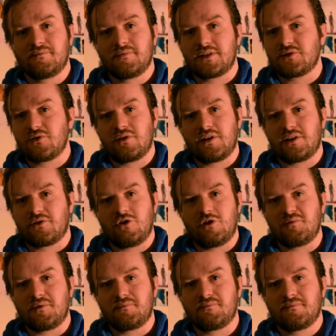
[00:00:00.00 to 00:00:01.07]
That's all I care
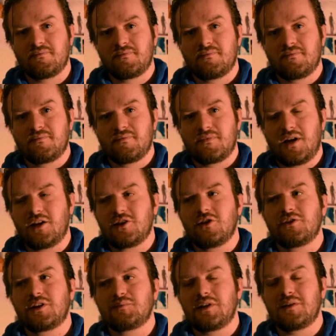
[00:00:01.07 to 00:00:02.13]
about. I'd
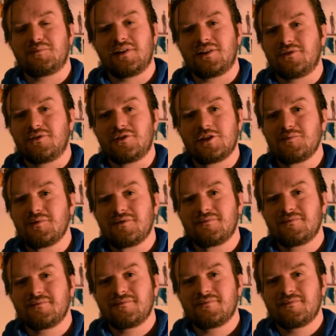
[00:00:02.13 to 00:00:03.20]
love to be a paid YouTuber,
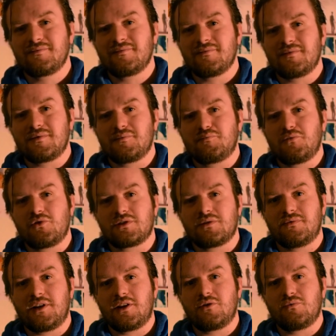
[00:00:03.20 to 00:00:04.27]
post a
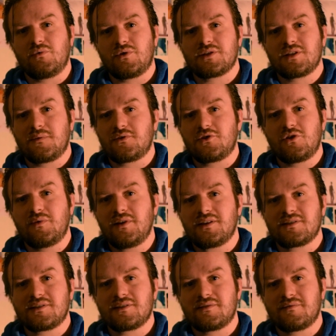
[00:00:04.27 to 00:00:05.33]
video once every 2
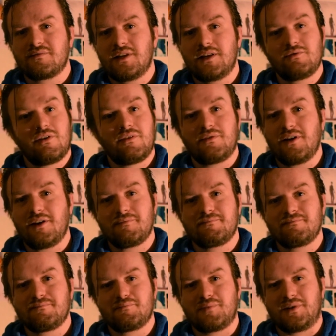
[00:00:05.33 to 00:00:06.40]
weeks, live off
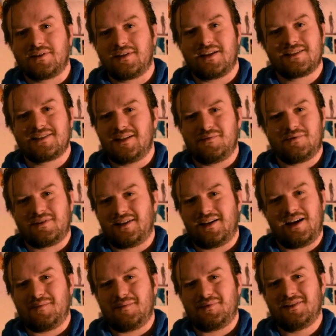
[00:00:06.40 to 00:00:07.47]
that, but that's never gonna
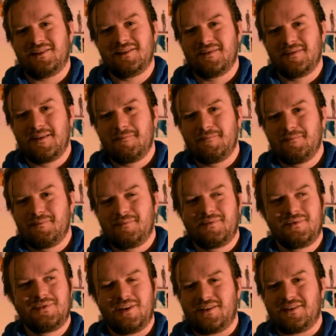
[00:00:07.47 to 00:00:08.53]
happen.
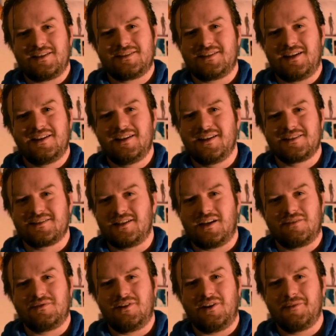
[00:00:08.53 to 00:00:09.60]
Not this day and age,
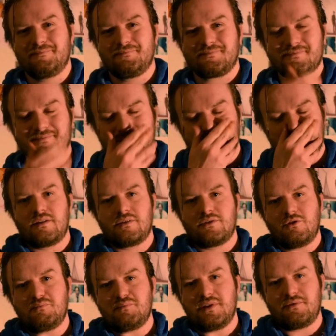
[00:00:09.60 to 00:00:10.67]
definitely not.
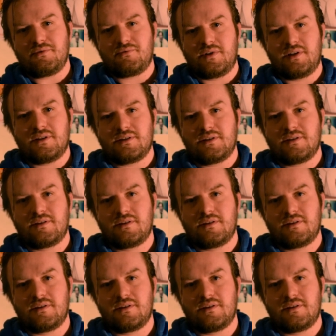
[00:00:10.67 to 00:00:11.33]
Don't be afraid